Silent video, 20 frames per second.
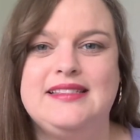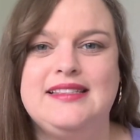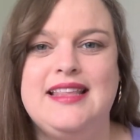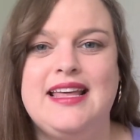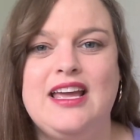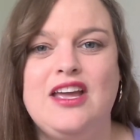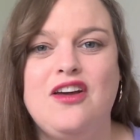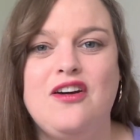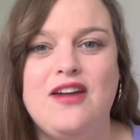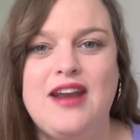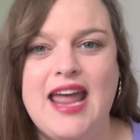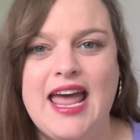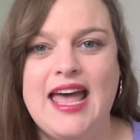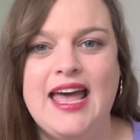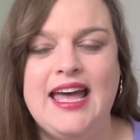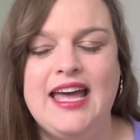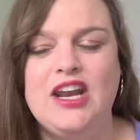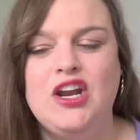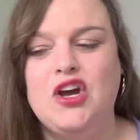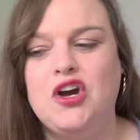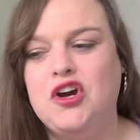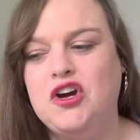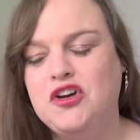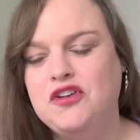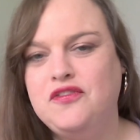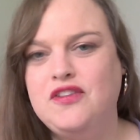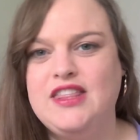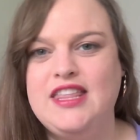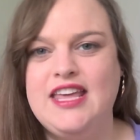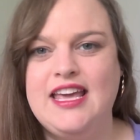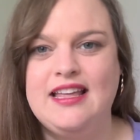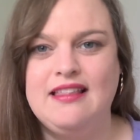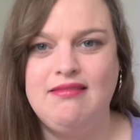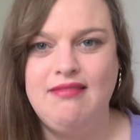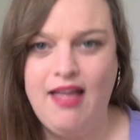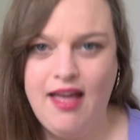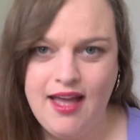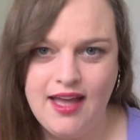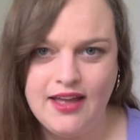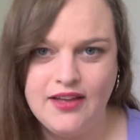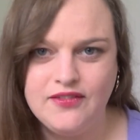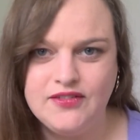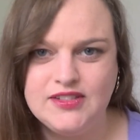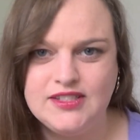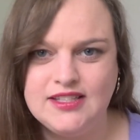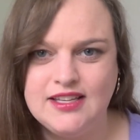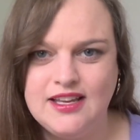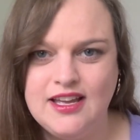that God had over their lives.